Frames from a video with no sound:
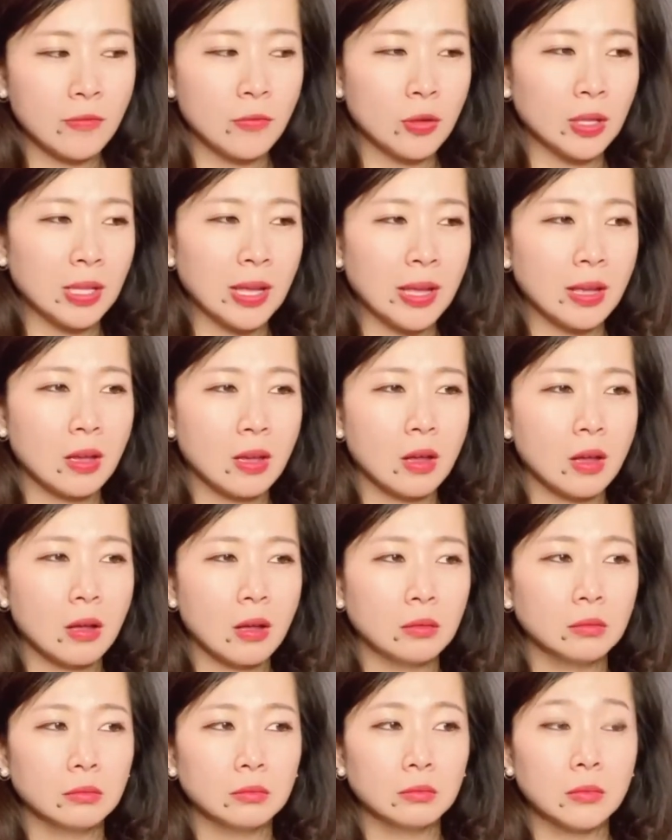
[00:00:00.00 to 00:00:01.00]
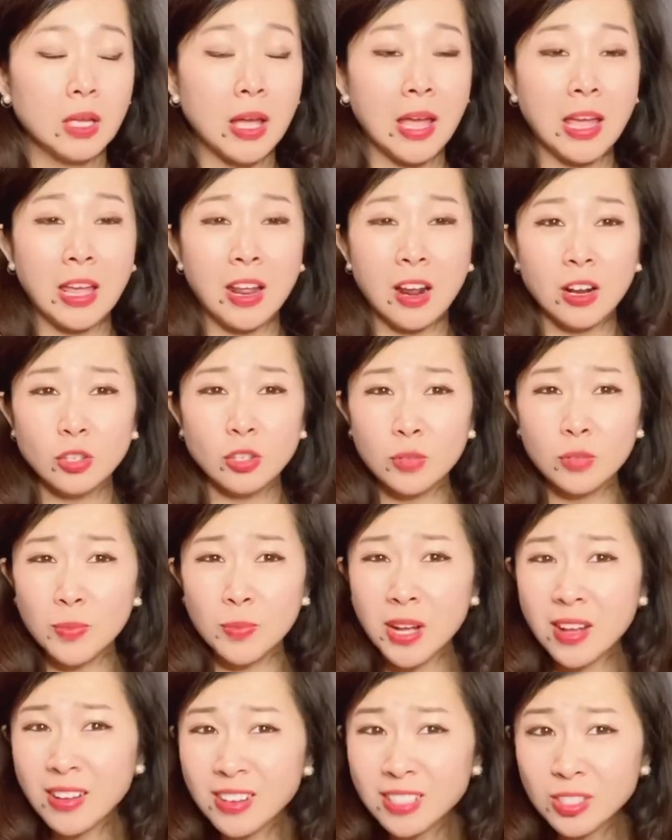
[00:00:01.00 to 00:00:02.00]
For like um, 800
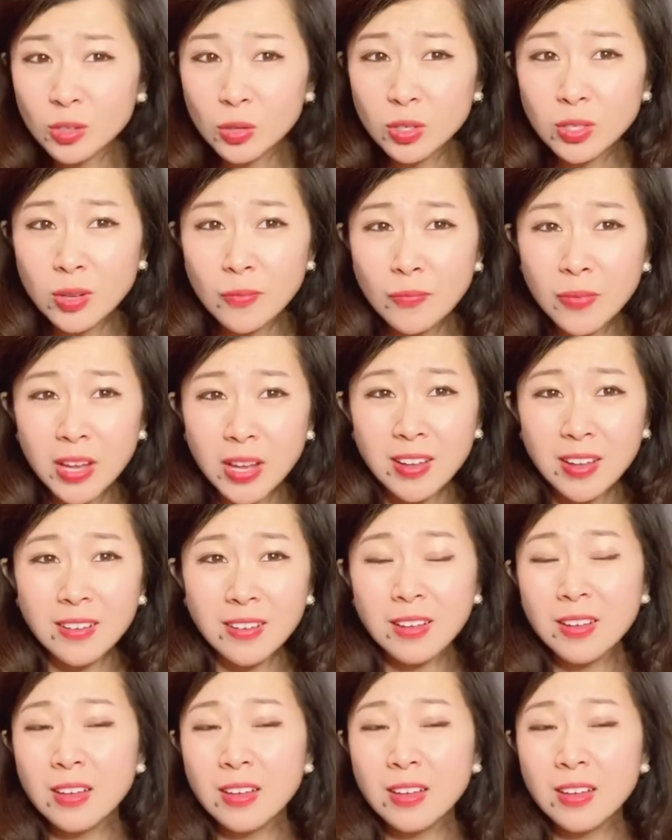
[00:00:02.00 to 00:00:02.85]
bucks or something.